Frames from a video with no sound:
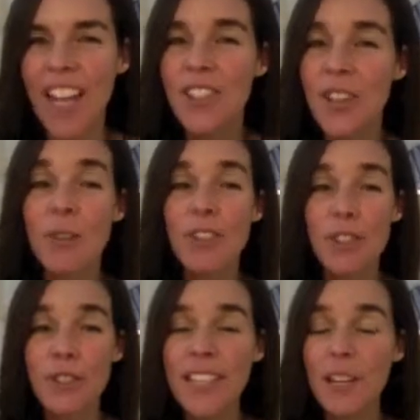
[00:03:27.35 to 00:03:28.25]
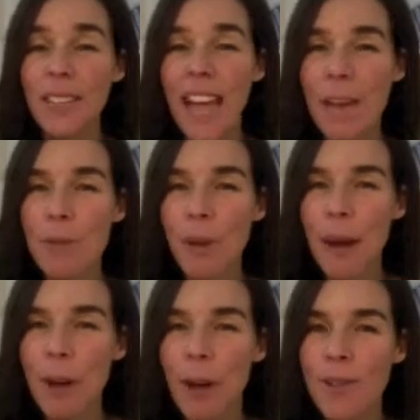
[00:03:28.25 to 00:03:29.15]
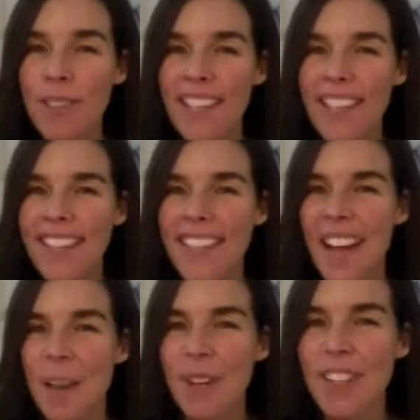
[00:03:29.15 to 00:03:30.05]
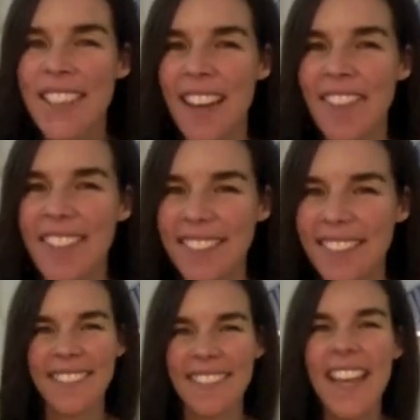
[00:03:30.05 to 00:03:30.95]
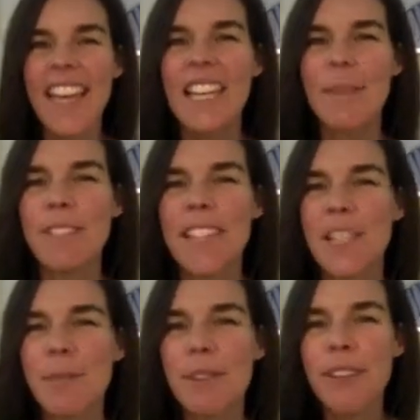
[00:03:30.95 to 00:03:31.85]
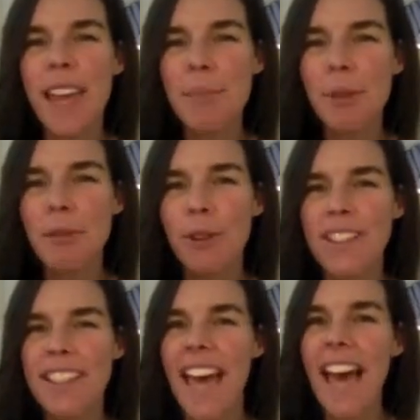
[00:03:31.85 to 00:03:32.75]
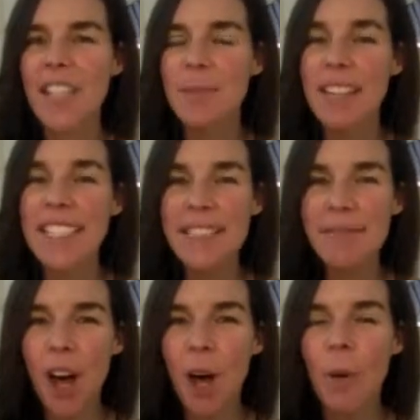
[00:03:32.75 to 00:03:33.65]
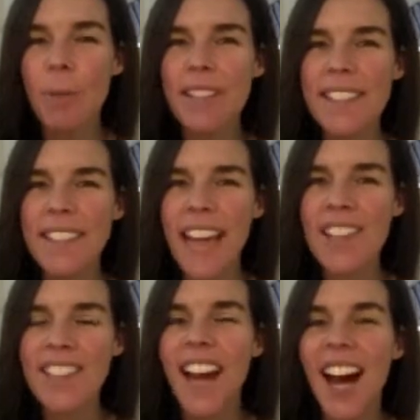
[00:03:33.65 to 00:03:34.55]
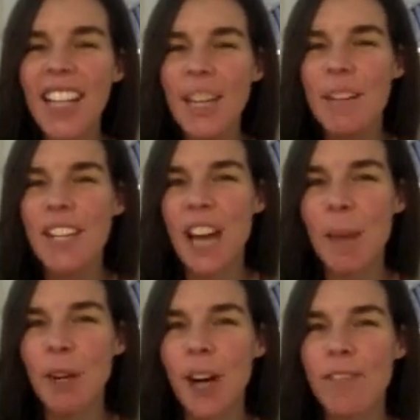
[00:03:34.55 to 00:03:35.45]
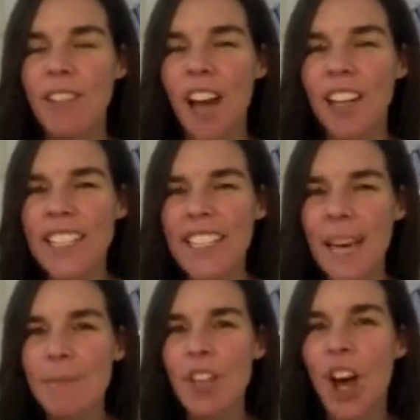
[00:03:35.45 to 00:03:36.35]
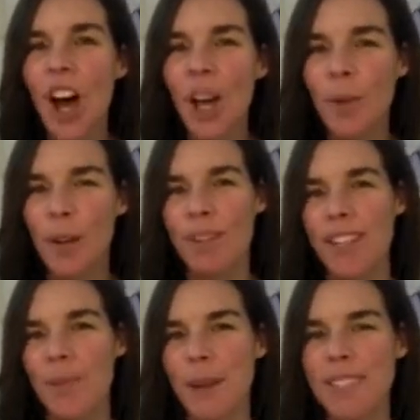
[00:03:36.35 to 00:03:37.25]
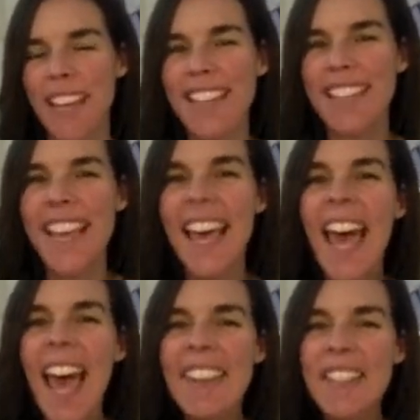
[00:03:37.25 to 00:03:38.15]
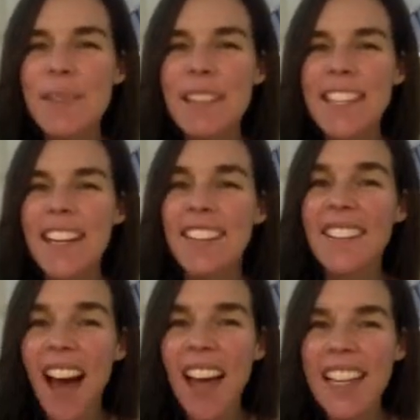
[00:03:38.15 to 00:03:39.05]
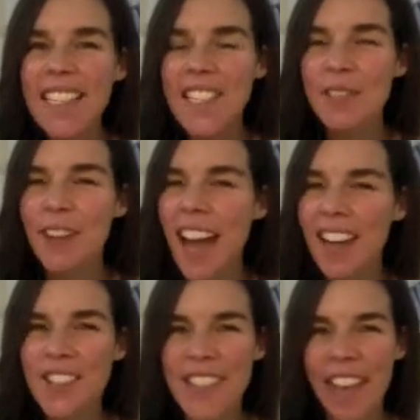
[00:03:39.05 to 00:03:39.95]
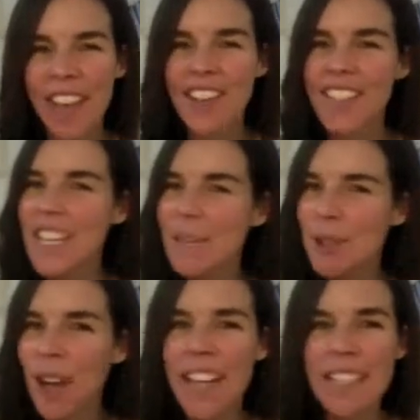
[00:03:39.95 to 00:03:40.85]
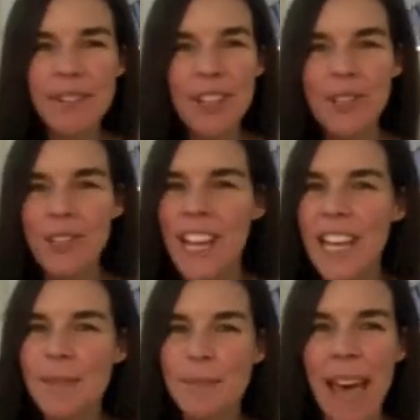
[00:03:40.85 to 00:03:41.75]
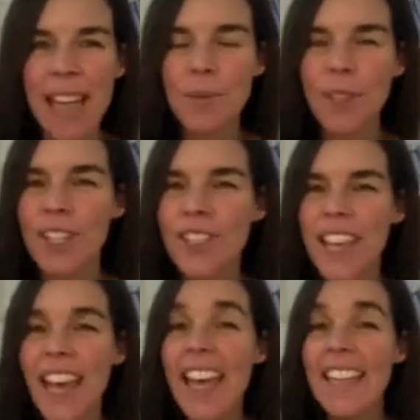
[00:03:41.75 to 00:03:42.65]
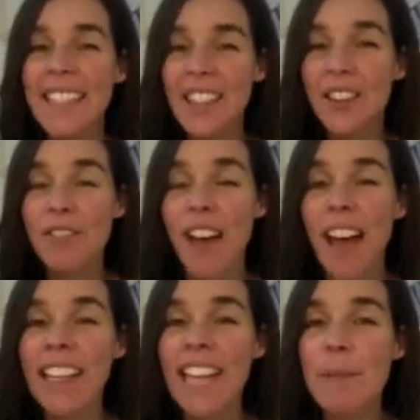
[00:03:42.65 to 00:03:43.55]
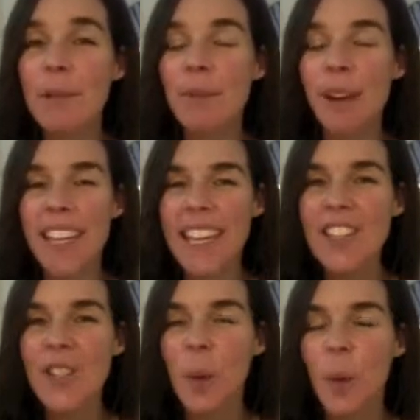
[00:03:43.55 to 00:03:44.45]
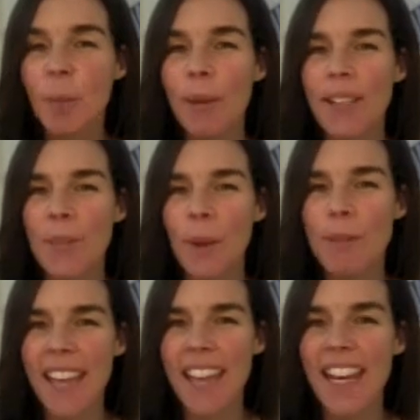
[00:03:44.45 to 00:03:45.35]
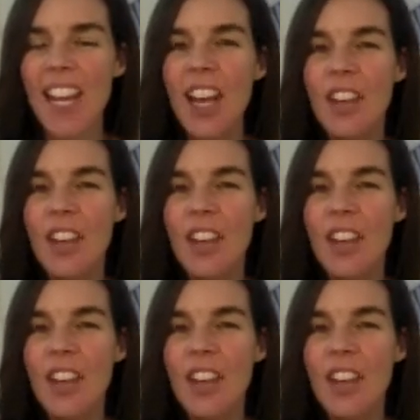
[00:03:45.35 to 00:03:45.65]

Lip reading: So choosing a reliable web host is number 7. Number 6, prevent brute force attacks. By default, WordPress allows an unlimited number of login attempts on WordPress websites. And this makes it a lot easier for hackers out there to keep trying different usernames and passwords until they're finally able to break into a WordPress website.